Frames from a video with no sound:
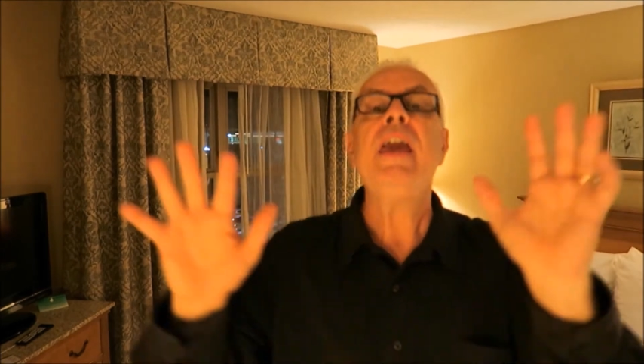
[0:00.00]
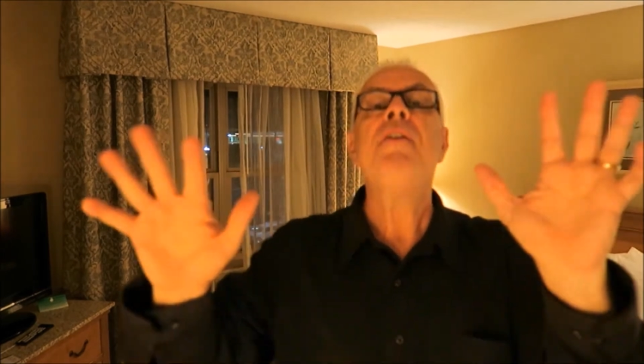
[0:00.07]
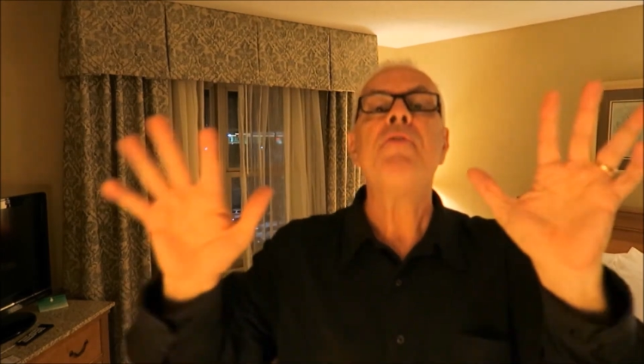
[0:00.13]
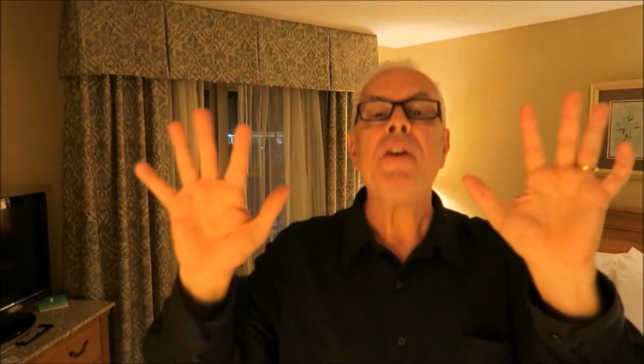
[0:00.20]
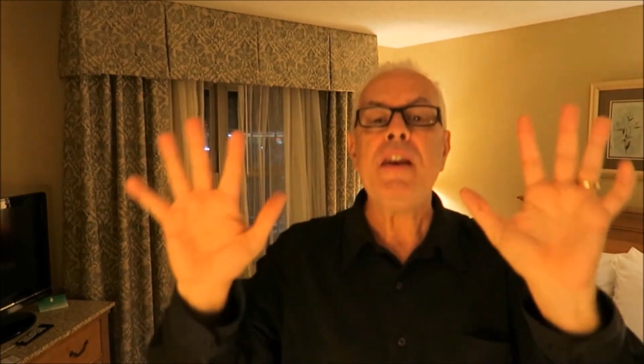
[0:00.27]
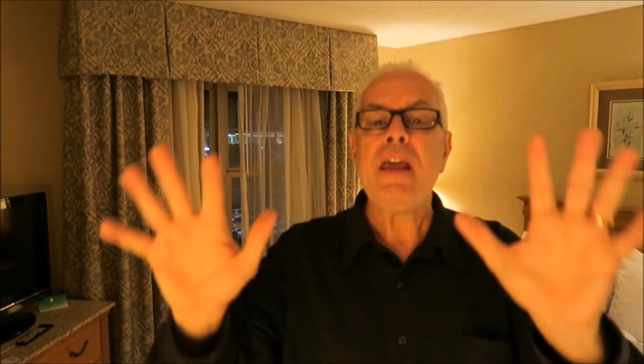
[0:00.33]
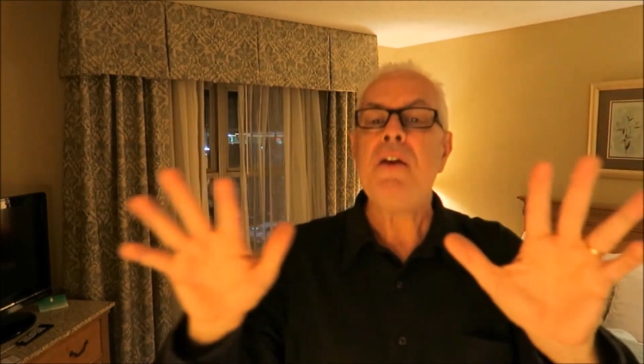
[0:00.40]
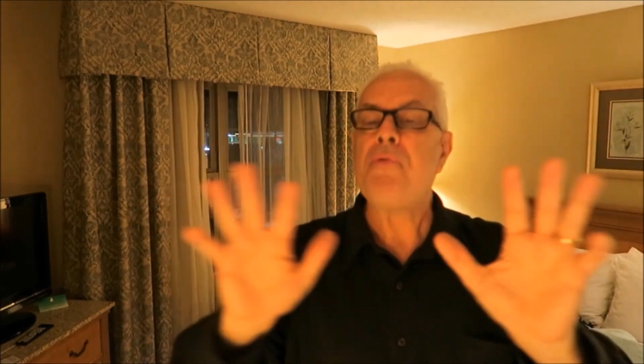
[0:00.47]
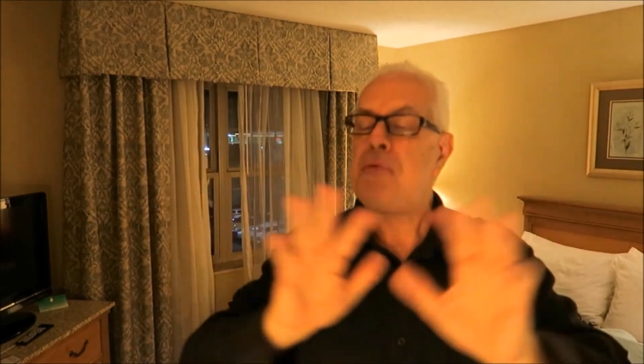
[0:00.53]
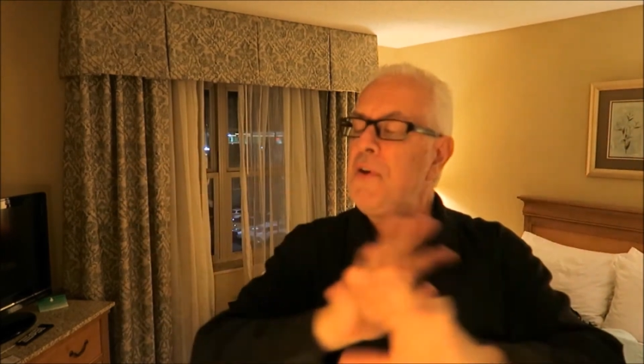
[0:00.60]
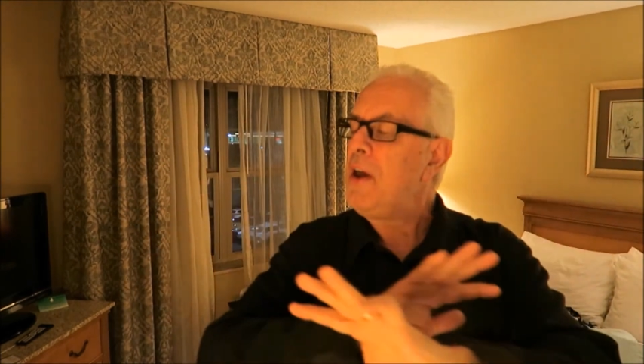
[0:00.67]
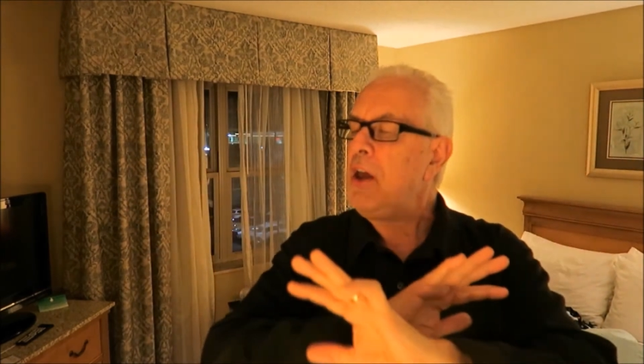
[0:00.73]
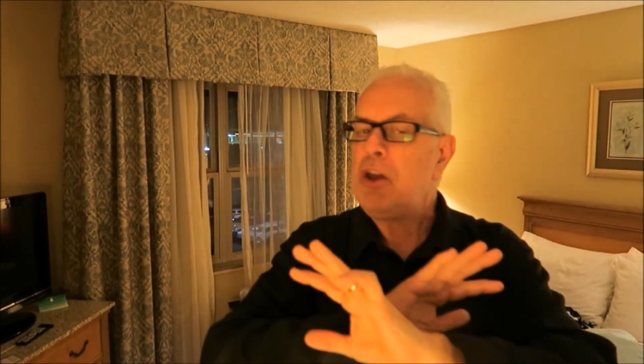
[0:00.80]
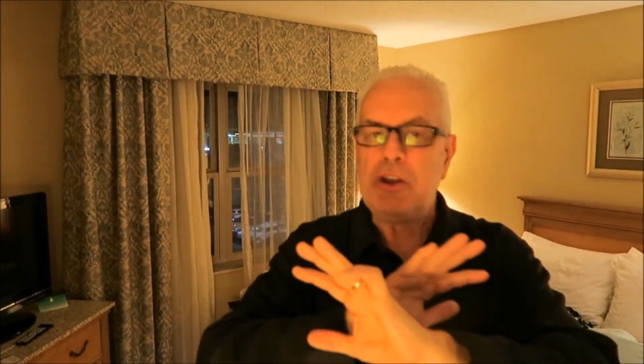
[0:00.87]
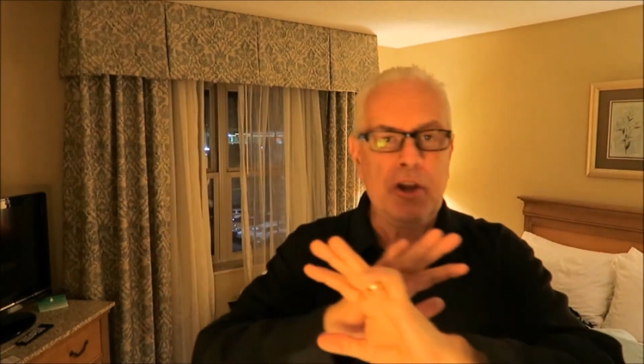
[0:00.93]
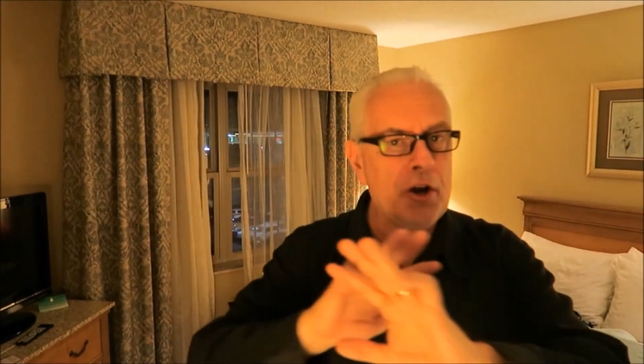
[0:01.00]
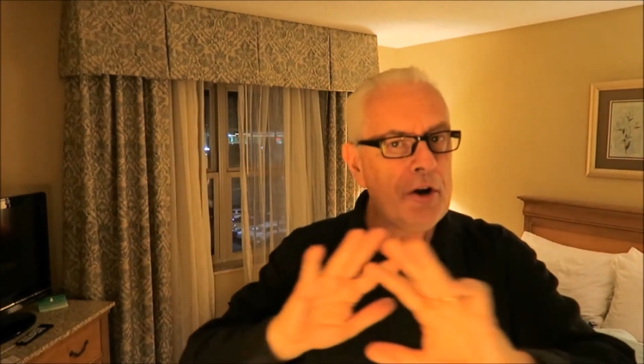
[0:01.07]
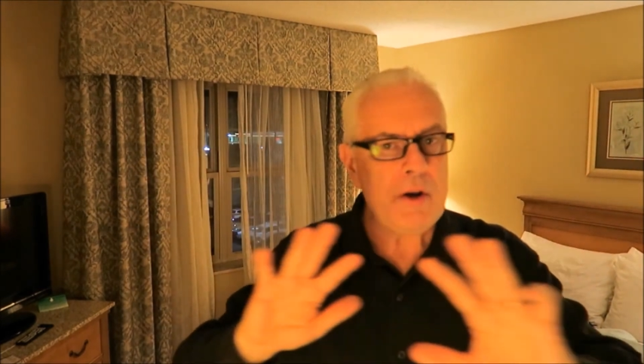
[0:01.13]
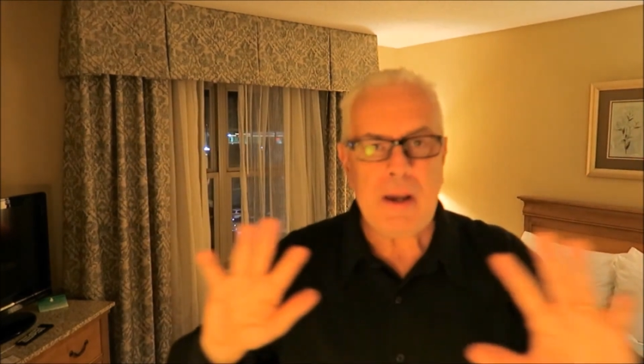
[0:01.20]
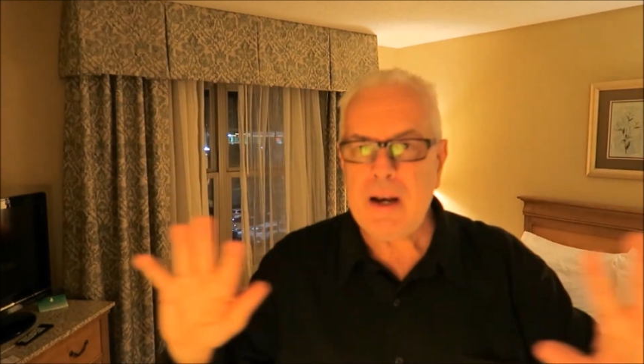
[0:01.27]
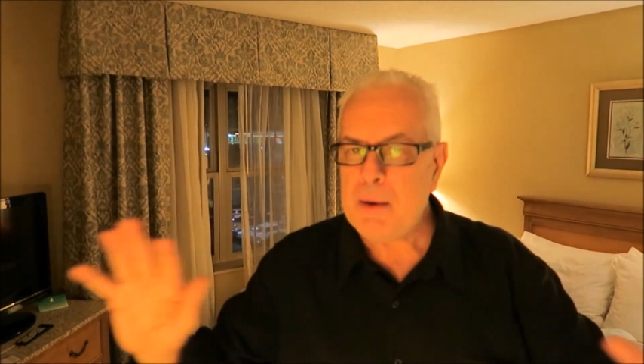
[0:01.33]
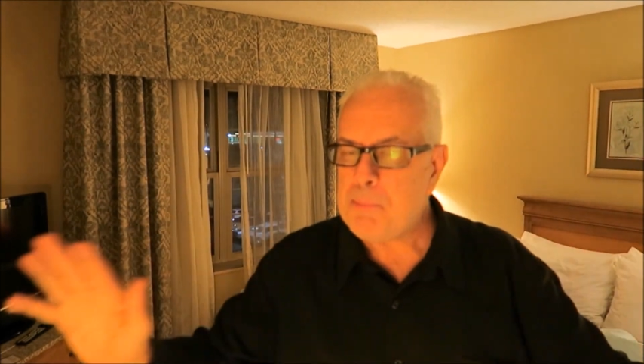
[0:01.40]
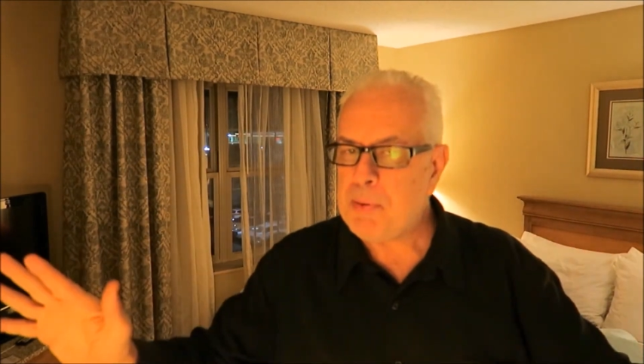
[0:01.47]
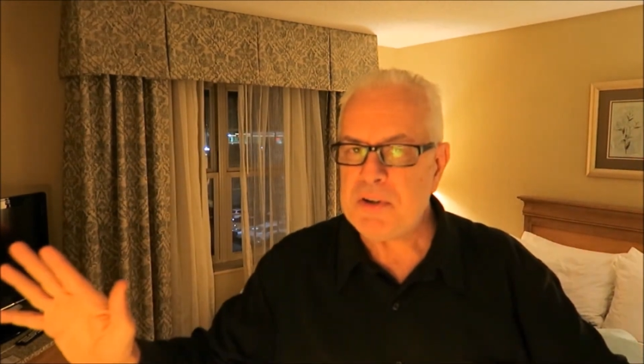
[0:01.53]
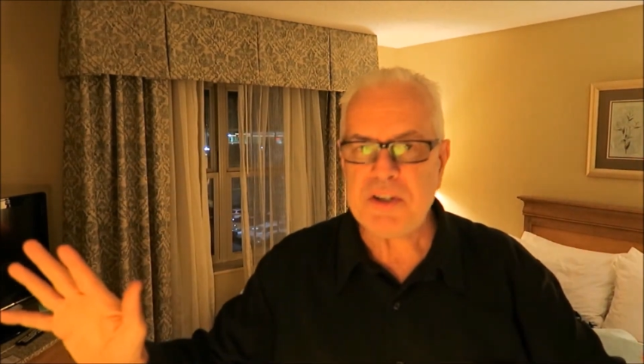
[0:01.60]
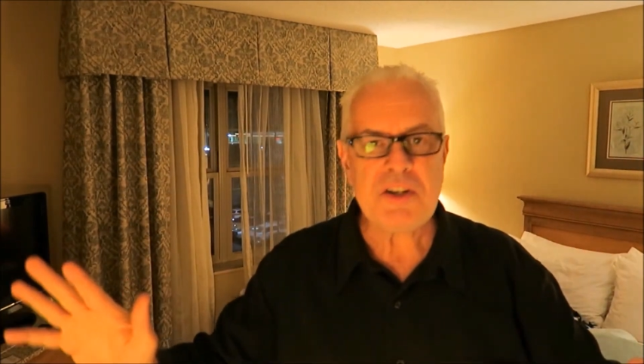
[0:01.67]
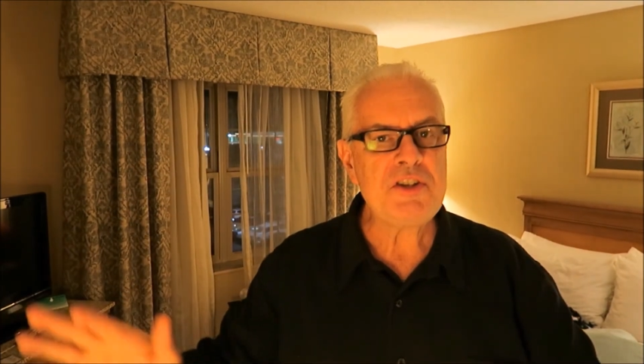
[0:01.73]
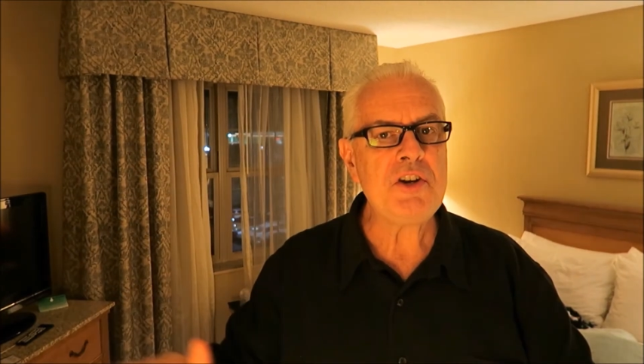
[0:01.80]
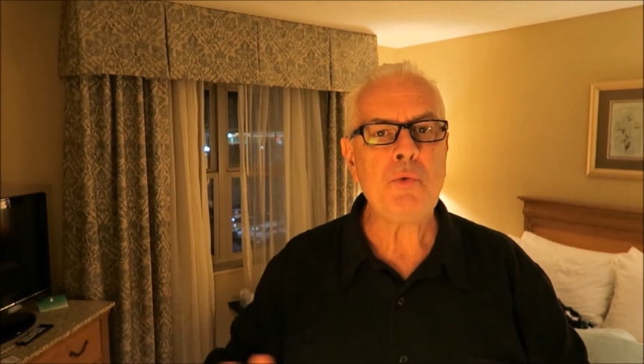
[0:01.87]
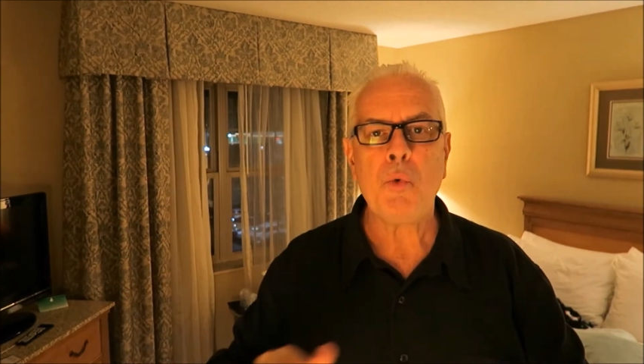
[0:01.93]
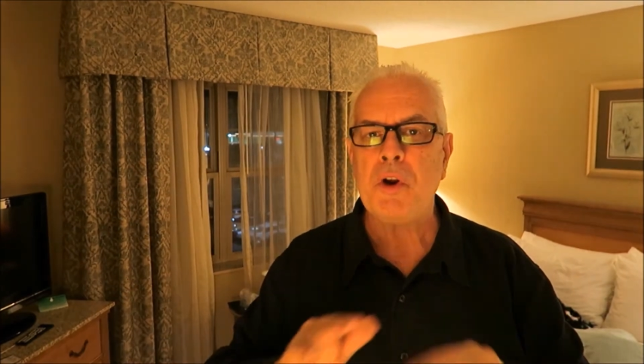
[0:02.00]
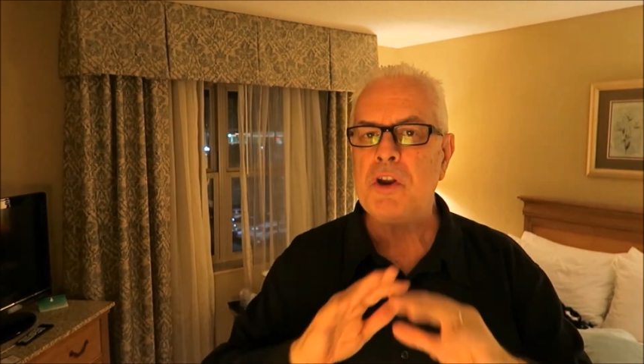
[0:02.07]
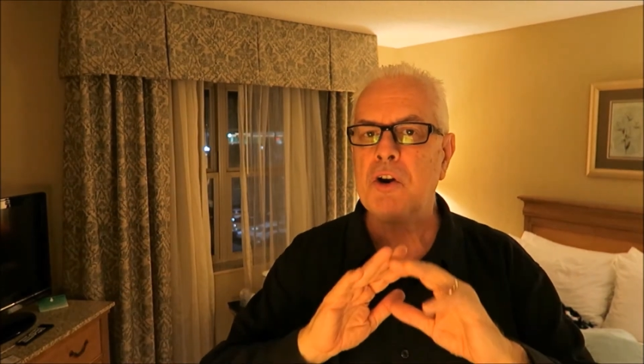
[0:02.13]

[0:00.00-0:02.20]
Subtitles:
Even if you're in a position where